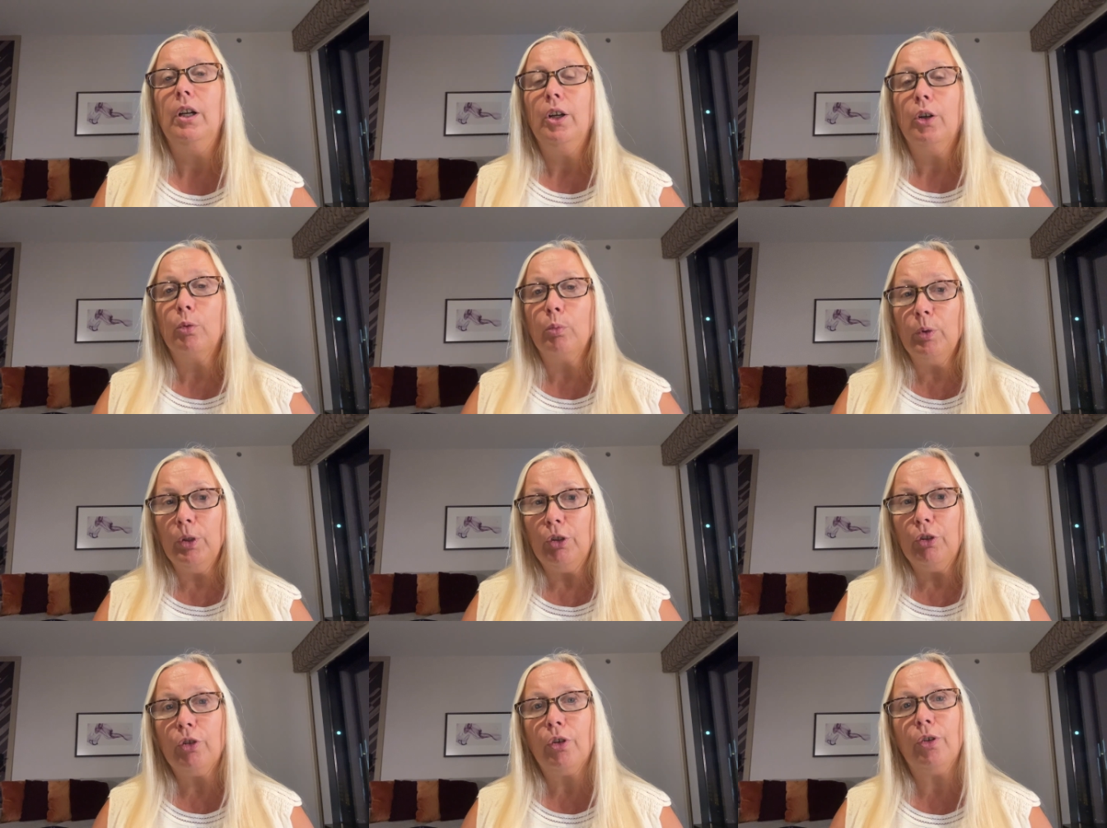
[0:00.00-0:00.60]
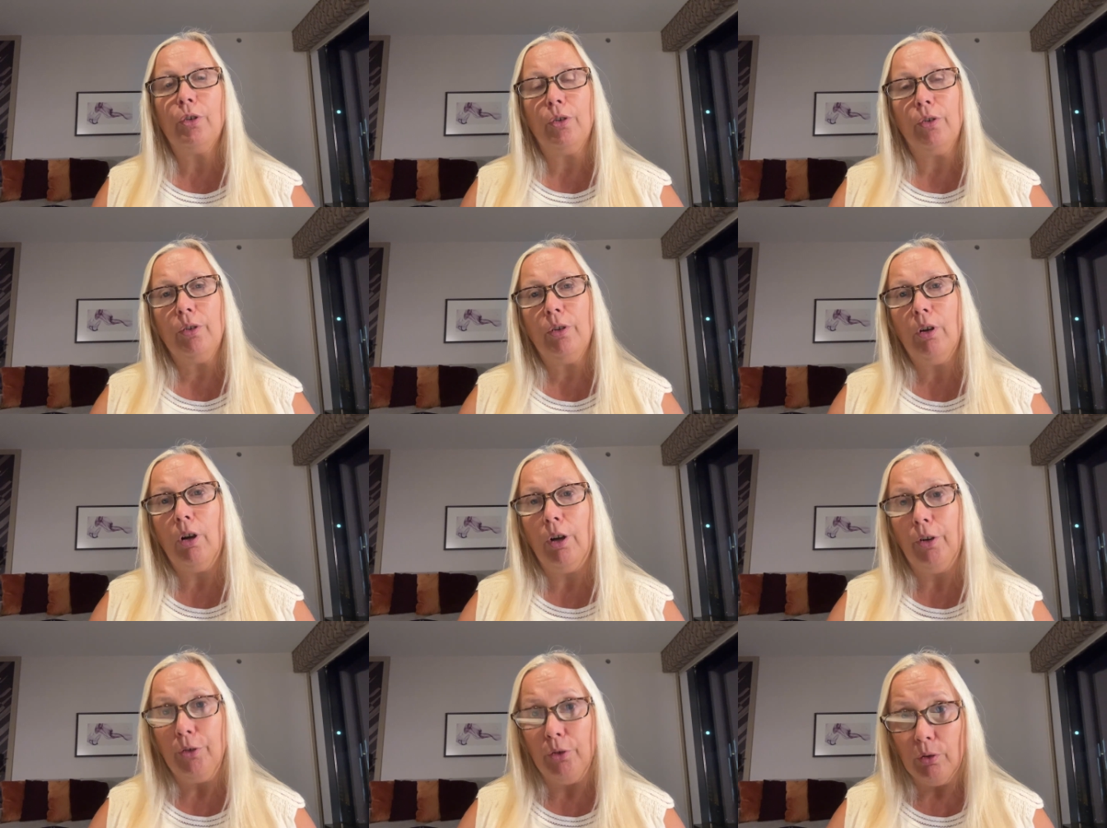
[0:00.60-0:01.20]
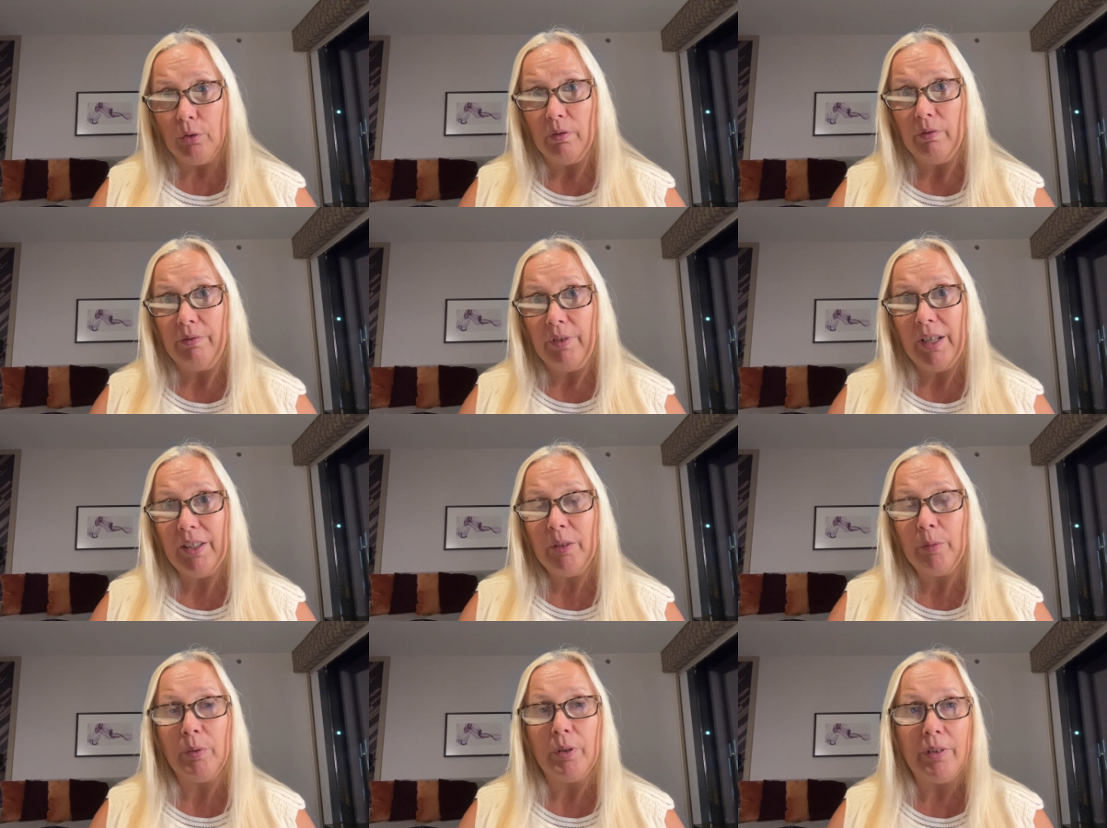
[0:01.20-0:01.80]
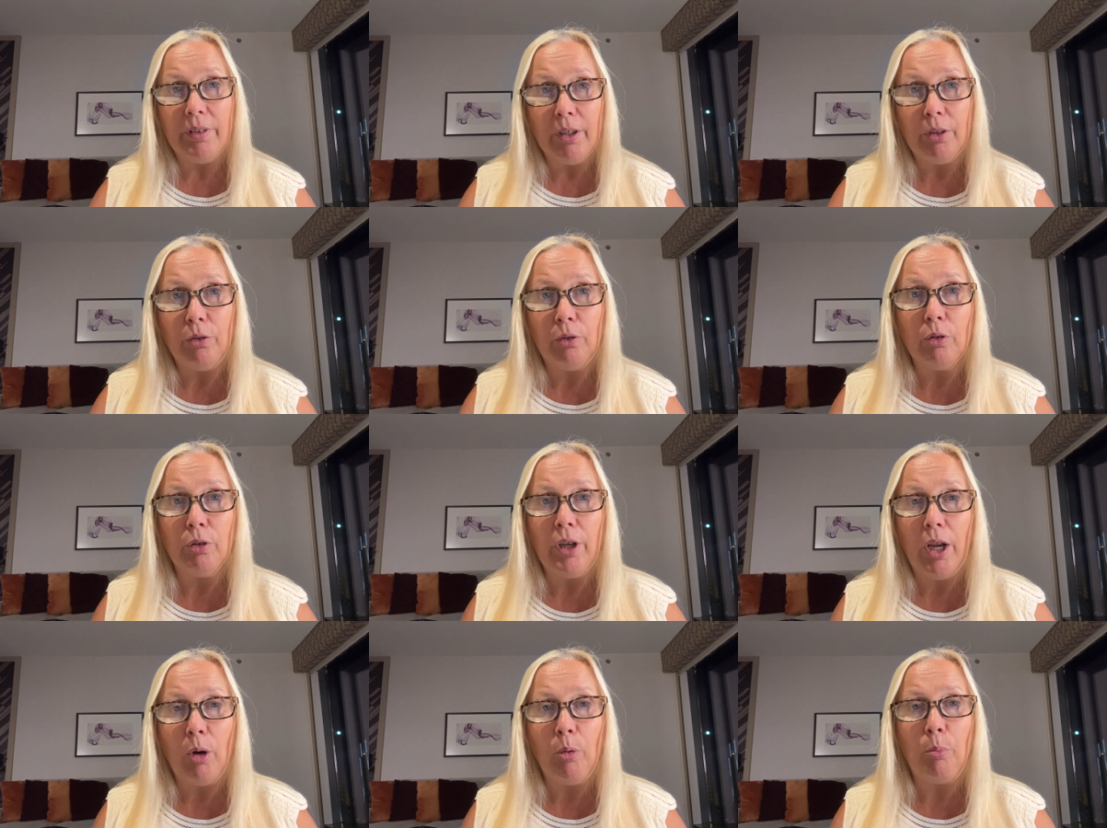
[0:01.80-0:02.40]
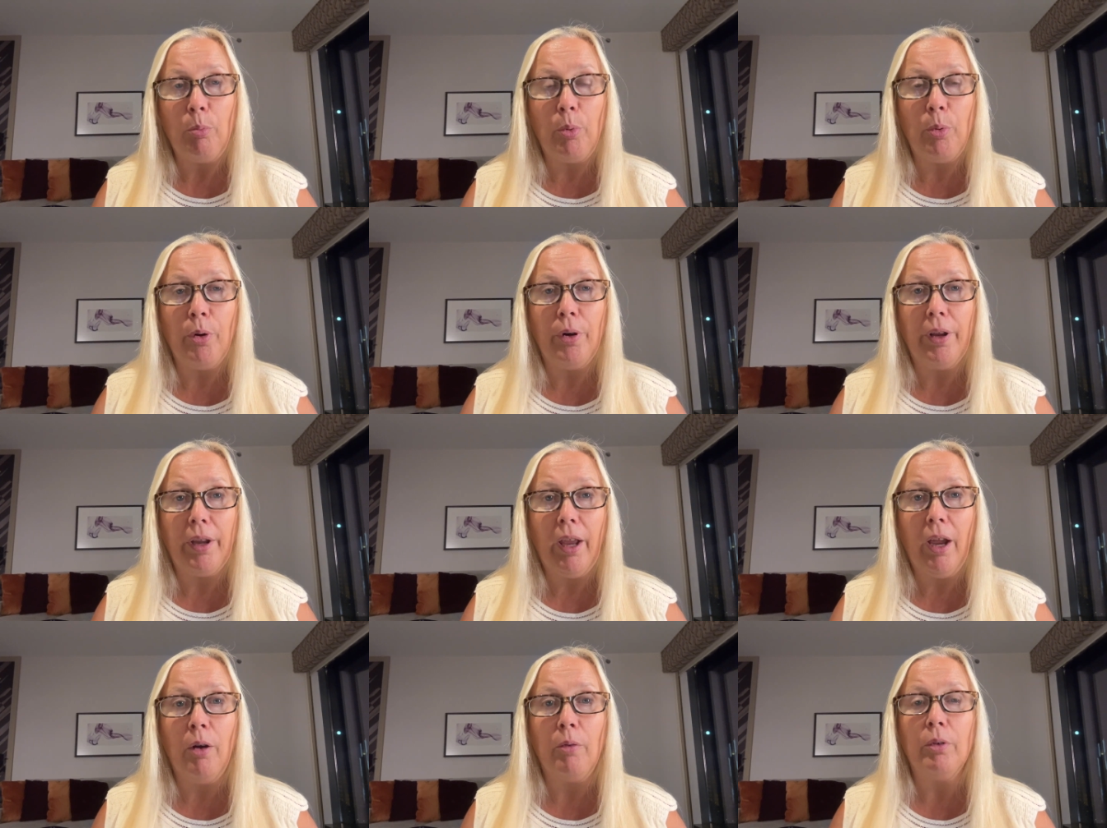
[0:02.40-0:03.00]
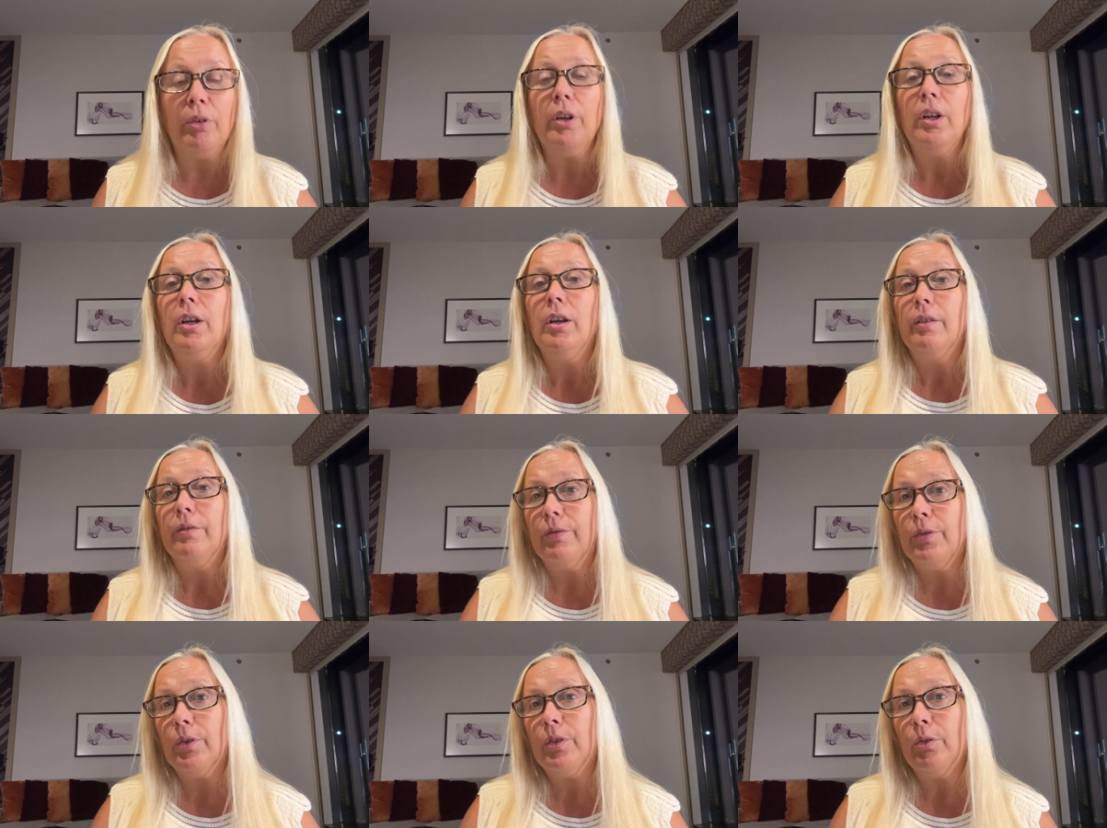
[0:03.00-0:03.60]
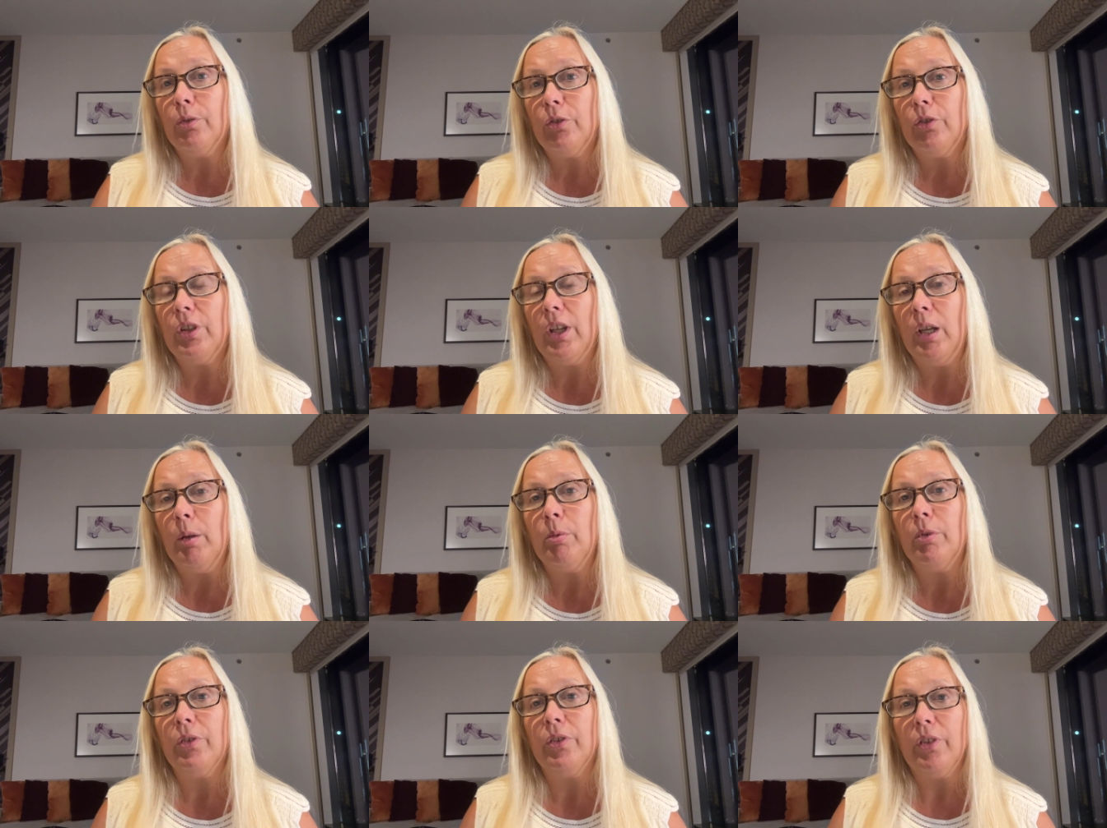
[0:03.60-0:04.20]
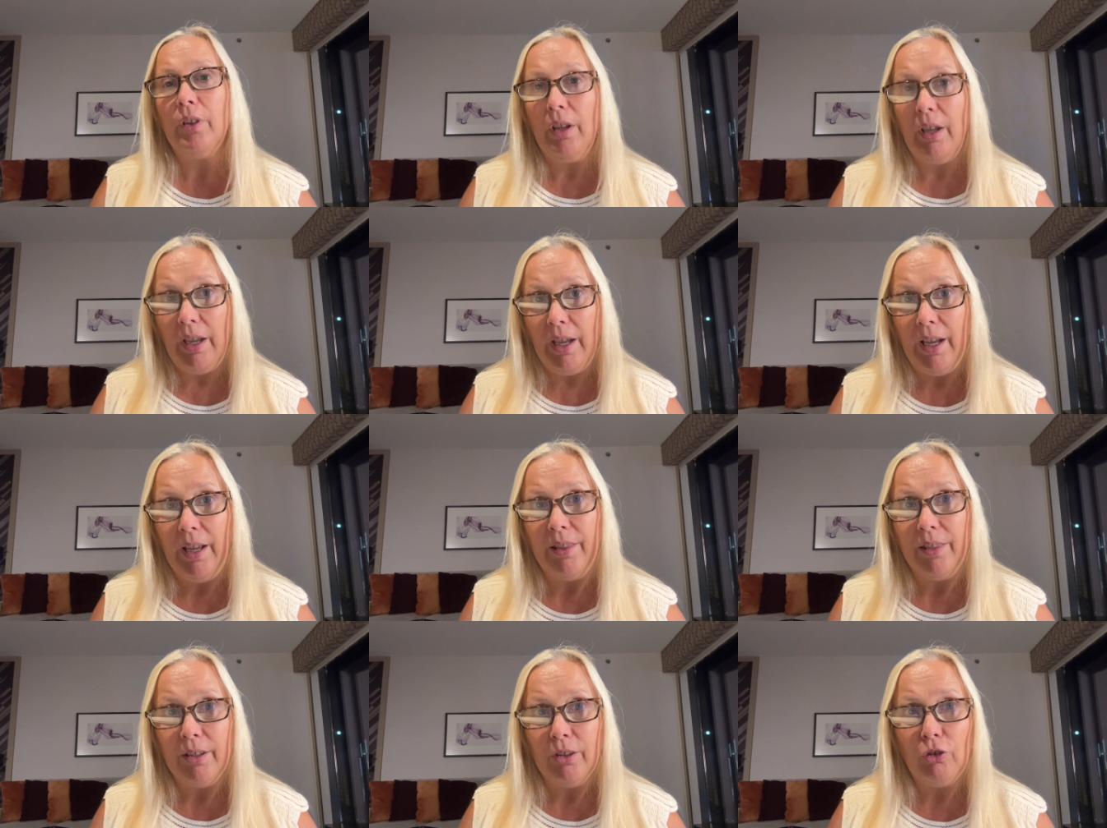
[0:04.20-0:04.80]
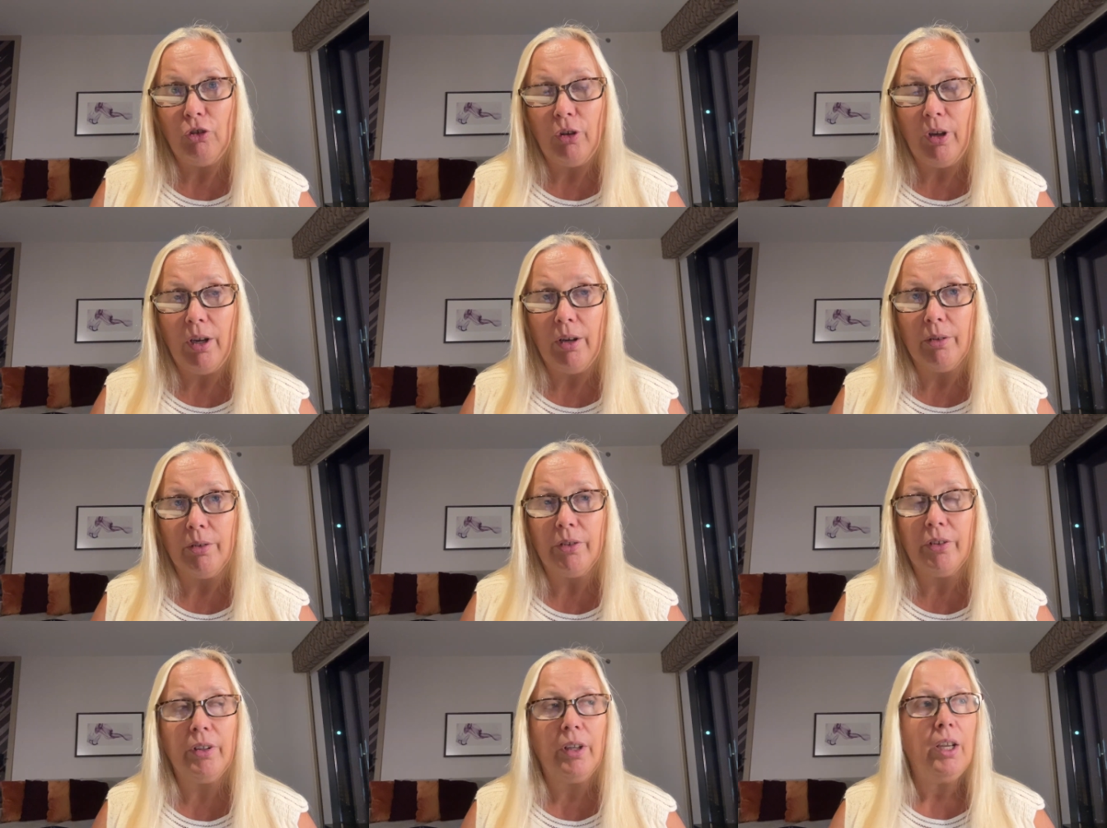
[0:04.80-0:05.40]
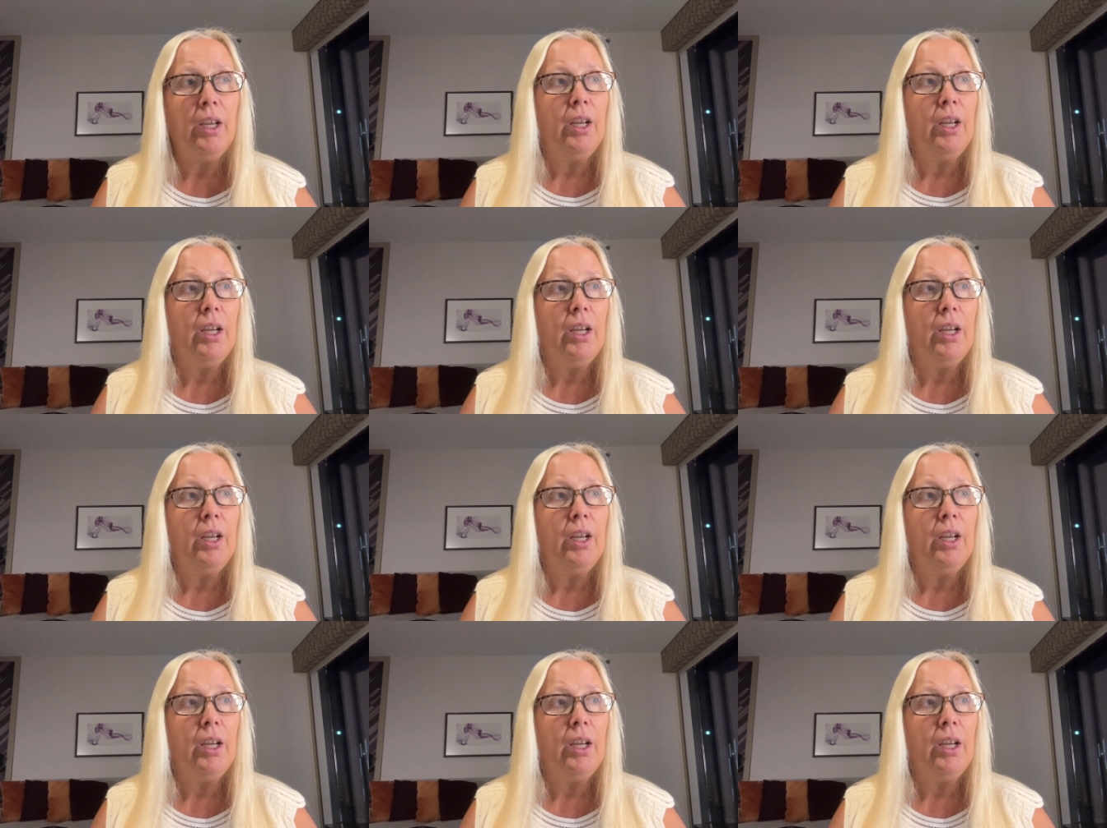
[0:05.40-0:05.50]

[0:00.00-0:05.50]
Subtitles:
return on your investment that you're now putting out for those tables and the chairs.